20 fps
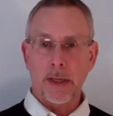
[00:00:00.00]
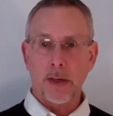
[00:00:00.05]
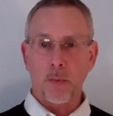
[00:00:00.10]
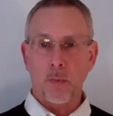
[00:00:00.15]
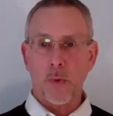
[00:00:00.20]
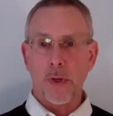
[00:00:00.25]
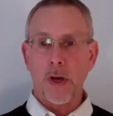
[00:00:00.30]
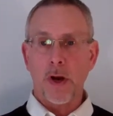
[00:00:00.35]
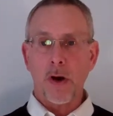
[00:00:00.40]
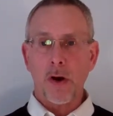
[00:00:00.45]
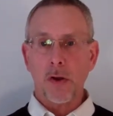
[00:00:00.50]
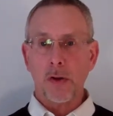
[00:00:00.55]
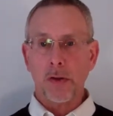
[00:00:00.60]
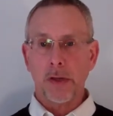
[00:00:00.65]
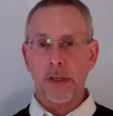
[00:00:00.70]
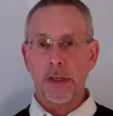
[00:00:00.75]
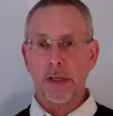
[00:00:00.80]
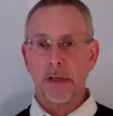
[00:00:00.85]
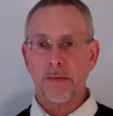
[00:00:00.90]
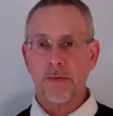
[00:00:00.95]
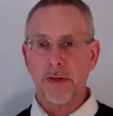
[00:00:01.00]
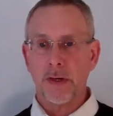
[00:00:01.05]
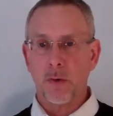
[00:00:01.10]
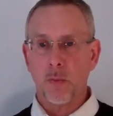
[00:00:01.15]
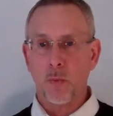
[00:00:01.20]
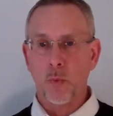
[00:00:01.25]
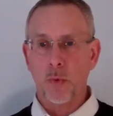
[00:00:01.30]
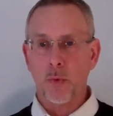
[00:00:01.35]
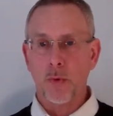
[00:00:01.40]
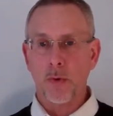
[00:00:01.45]
We all live in a
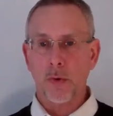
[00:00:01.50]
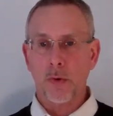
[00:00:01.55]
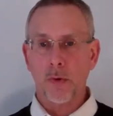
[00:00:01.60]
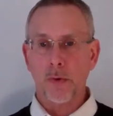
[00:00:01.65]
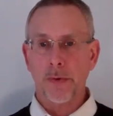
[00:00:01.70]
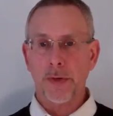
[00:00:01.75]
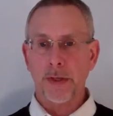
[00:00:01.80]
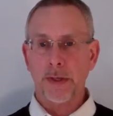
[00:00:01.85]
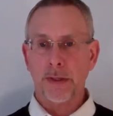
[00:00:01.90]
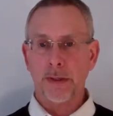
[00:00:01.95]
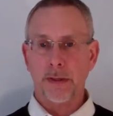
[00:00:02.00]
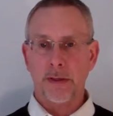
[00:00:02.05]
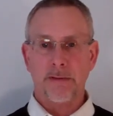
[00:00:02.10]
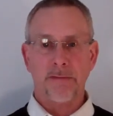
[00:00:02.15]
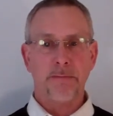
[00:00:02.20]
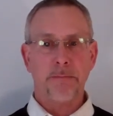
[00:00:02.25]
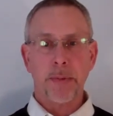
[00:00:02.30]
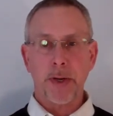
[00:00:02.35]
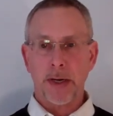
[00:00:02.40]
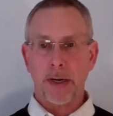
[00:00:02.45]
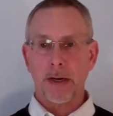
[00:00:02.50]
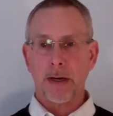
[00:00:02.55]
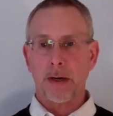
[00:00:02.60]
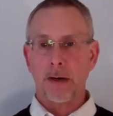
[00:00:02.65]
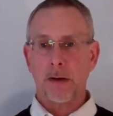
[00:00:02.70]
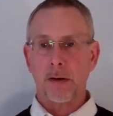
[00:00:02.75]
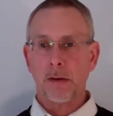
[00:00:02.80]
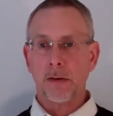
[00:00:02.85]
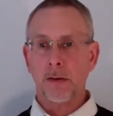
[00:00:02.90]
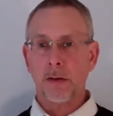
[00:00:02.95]
world of
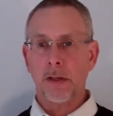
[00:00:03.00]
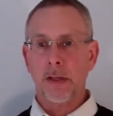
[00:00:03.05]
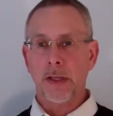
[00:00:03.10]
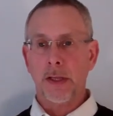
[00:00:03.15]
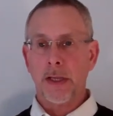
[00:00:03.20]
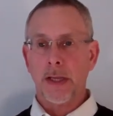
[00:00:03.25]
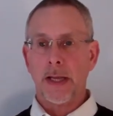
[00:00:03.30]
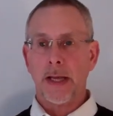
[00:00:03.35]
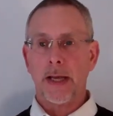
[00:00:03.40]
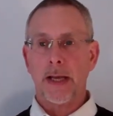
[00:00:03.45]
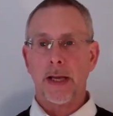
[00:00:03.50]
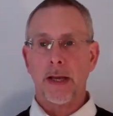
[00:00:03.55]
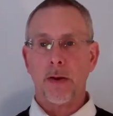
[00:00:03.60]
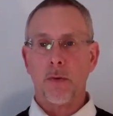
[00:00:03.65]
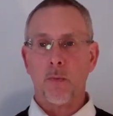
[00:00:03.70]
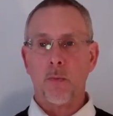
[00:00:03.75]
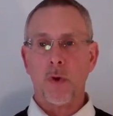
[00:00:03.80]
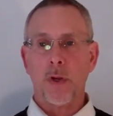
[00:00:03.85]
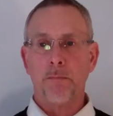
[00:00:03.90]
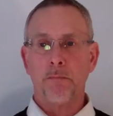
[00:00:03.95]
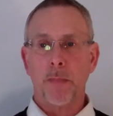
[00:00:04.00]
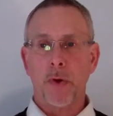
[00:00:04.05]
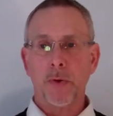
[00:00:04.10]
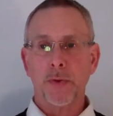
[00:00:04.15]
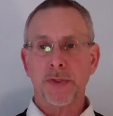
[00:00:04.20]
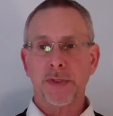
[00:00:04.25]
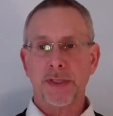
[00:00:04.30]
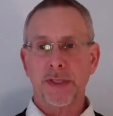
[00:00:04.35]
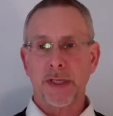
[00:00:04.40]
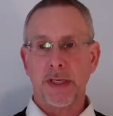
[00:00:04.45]
peril, when
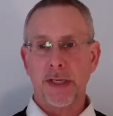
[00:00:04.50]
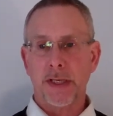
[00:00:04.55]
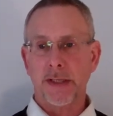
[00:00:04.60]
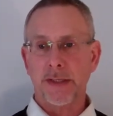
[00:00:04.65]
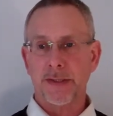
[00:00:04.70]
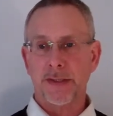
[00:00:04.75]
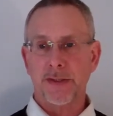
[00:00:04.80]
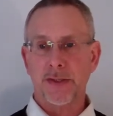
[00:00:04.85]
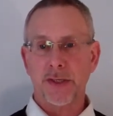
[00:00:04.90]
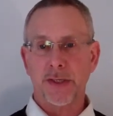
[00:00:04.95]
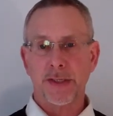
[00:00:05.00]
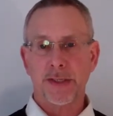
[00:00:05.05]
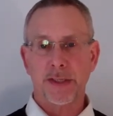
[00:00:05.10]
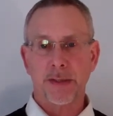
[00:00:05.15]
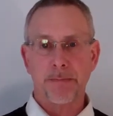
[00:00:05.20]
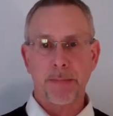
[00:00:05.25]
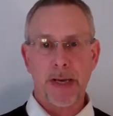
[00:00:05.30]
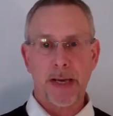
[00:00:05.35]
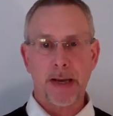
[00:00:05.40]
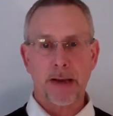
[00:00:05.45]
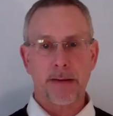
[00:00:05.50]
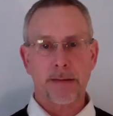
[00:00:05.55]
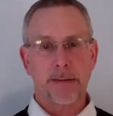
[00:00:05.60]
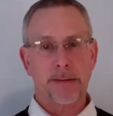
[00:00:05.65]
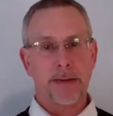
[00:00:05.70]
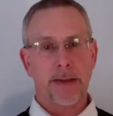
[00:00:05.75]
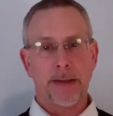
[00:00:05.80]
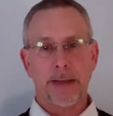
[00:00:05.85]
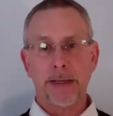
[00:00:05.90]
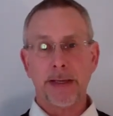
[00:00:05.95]
most things, just about
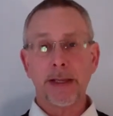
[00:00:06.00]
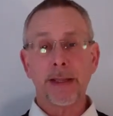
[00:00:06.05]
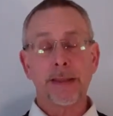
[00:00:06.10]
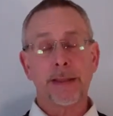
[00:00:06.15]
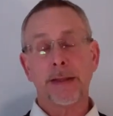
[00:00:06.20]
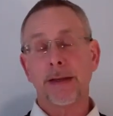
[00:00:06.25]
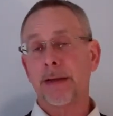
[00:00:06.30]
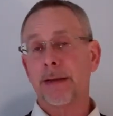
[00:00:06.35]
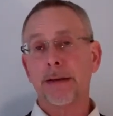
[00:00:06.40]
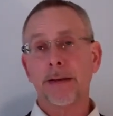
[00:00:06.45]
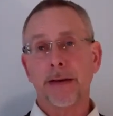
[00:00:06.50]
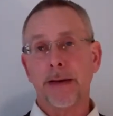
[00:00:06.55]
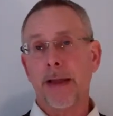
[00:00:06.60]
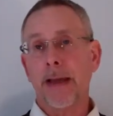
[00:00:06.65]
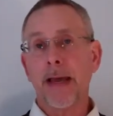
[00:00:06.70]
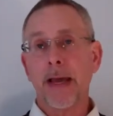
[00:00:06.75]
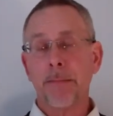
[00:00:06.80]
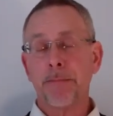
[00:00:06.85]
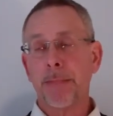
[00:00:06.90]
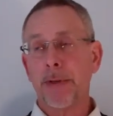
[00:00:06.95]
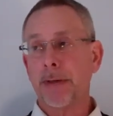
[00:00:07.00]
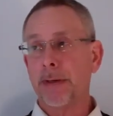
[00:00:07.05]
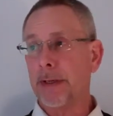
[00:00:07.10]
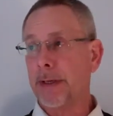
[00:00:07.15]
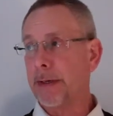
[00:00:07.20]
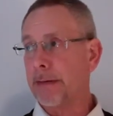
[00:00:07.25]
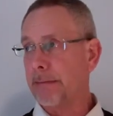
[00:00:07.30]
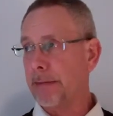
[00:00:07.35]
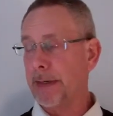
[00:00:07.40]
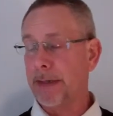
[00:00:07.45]
anything can happen,
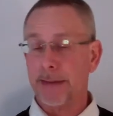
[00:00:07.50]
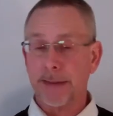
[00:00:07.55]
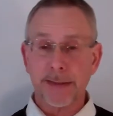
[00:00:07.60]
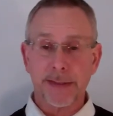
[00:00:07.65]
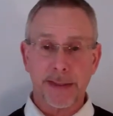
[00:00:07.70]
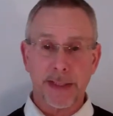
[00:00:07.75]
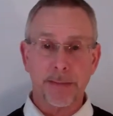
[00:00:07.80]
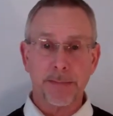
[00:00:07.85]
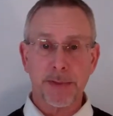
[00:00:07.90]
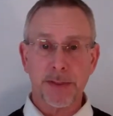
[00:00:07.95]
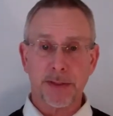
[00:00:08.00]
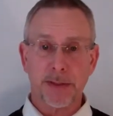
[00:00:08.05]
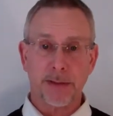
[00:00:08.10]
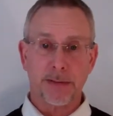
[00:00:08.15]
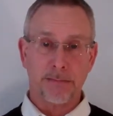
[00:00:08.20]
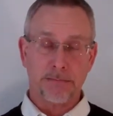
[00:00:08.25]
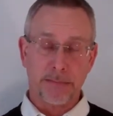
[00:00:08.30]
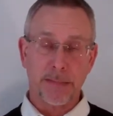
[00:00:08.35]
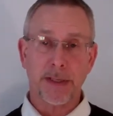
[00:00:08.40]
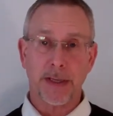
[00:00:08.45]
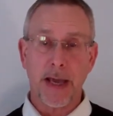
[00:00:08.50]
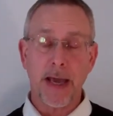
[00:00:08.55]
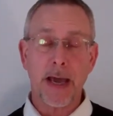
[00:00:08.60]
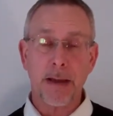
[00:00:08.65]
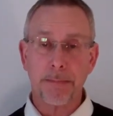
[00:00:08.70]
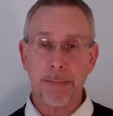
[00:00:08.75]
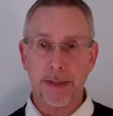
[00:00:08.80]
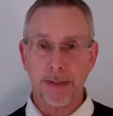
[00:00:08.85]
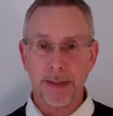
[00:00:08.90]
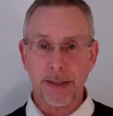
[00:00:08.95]
and it seems to
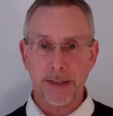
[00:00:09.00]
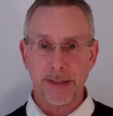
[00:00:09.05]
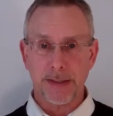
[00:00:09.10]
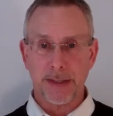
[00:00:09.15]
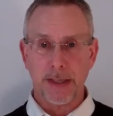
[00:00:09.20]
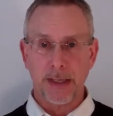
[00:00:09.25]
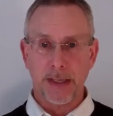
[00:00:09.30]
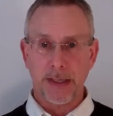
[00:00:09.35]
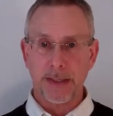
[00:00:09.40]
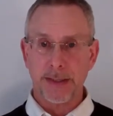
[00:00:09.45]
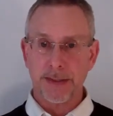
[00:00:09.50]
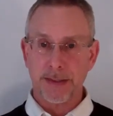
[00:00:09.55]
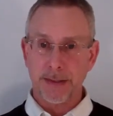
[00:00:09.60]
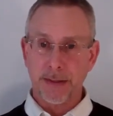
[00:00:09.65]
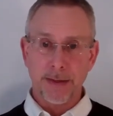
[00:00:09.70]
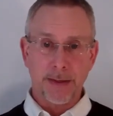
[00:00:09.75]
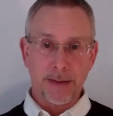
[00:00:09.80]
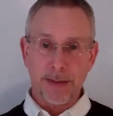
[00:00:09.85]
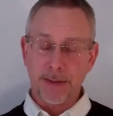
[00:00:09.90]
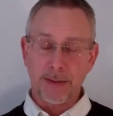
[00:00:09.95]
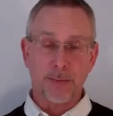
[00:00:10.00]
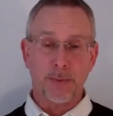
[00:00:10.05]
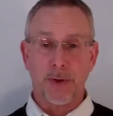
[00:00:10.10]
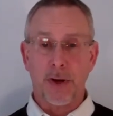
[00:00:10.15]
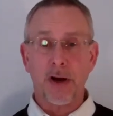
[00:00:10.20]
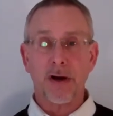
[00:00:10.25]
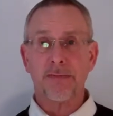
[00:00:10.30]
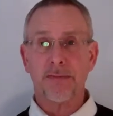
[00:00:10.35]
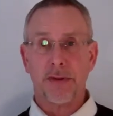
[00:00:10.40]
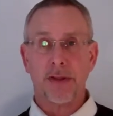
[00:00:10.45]
happen these days to an
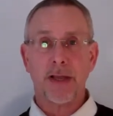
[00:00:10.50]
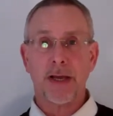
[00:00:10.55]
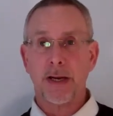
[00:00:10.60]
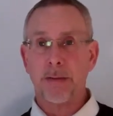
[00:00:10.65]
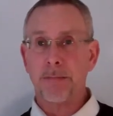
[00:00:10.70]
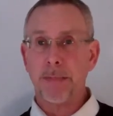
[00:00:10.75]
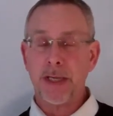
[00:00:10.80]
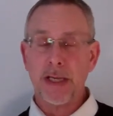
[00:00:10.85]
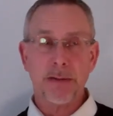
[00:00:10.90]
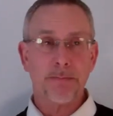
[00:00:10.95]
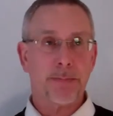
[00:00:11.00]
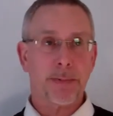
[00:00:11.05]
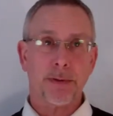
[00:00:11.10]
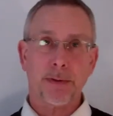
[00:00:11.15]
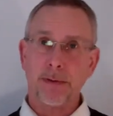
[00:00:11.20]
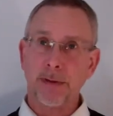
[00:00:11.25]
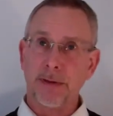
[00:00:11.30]
awful lot of people.